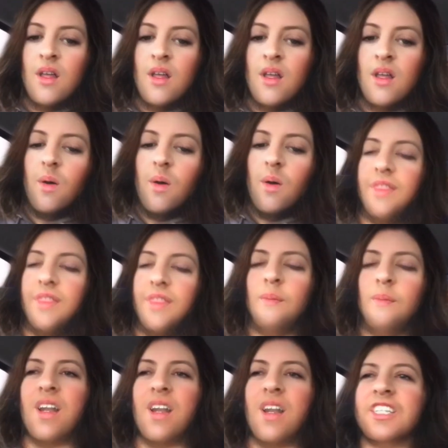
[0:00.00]
Will
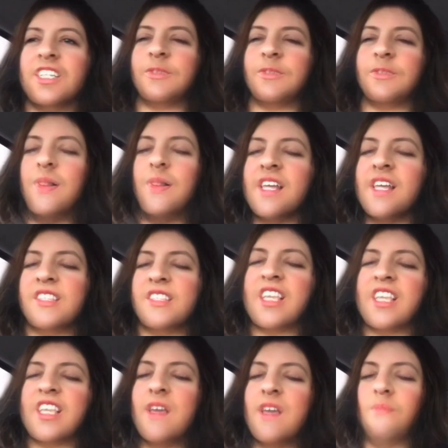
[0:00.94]
somebody just please
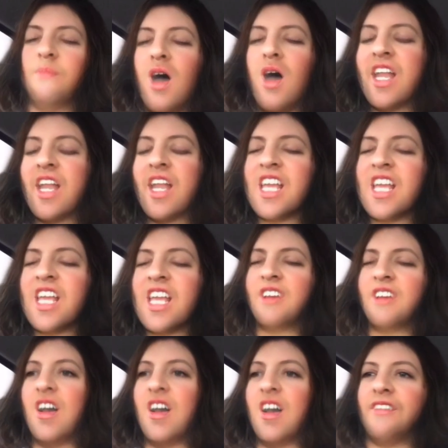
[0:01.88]
give me money so
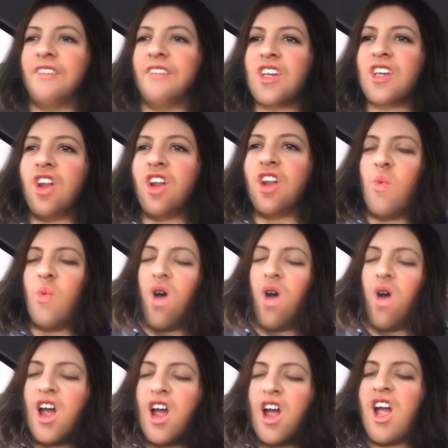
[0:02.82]
I don't have to go to
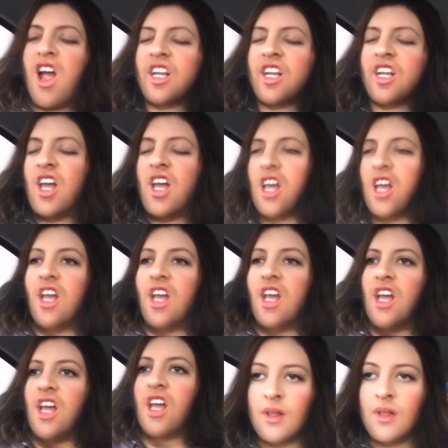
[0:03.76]
work?
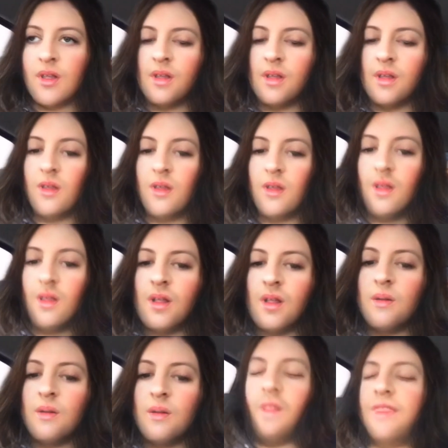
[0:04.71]

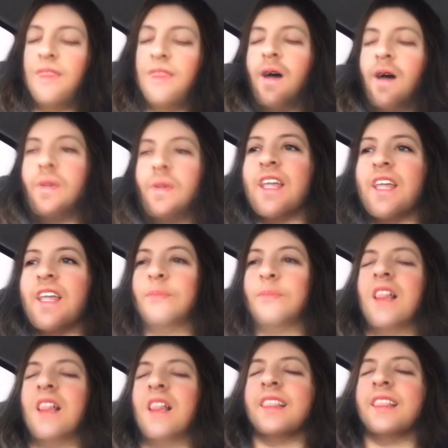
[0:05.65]
Will somebody
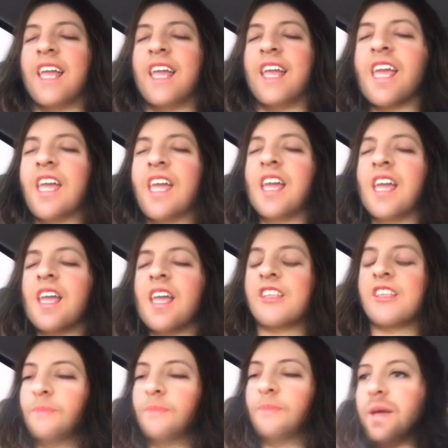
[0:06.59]

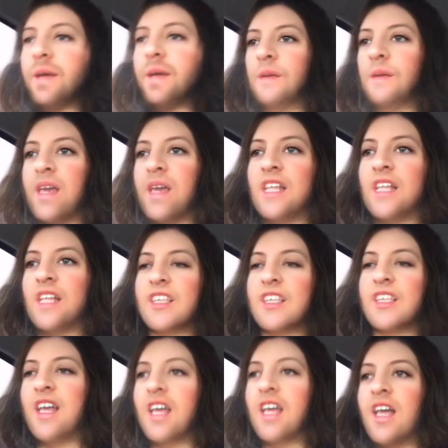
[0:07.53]
please buy me
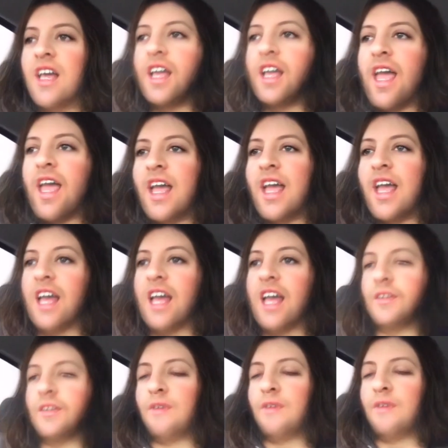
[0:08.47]
pizza
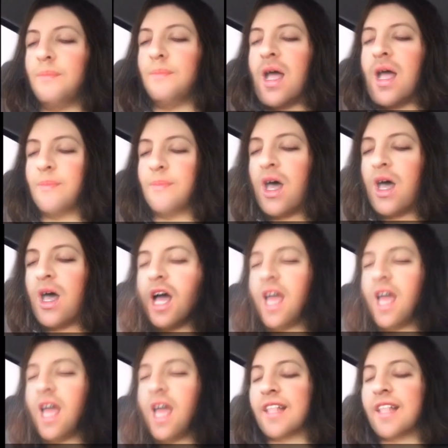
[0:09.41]
and rub my butt
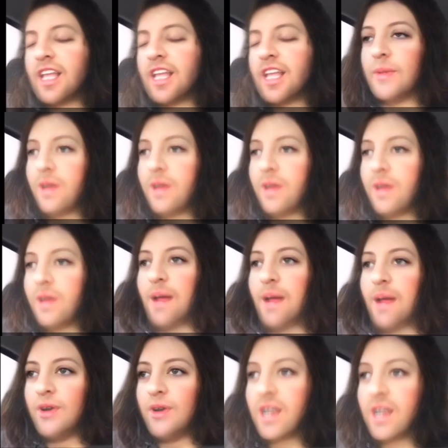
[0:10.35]
and tell me that
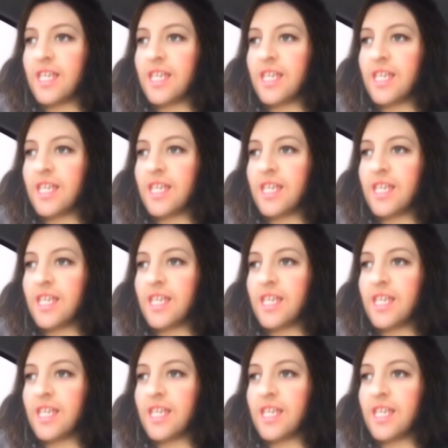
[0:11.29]
I'm pretty?